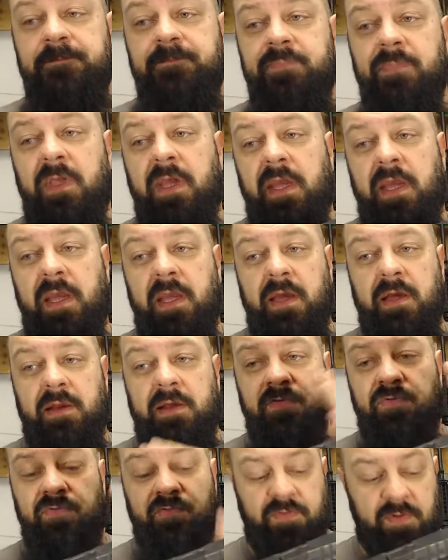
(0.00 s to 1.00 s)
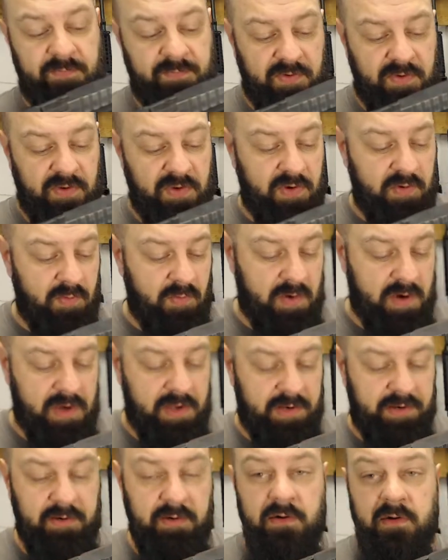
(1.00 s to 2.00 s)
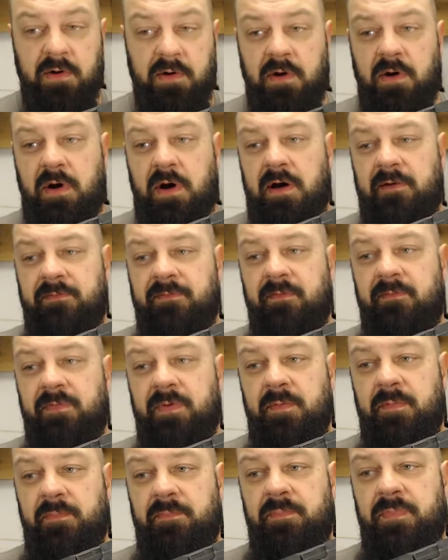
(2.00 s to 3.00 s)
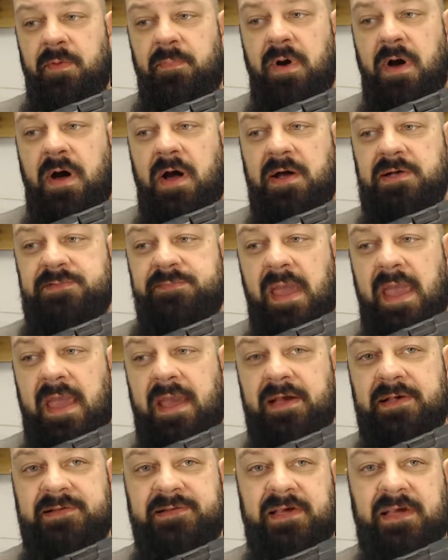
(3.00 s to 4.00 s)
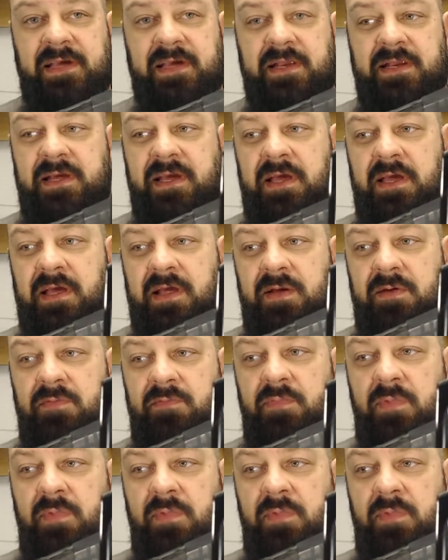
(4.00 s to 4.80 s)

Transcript: and it strips a new one off of the box magazine and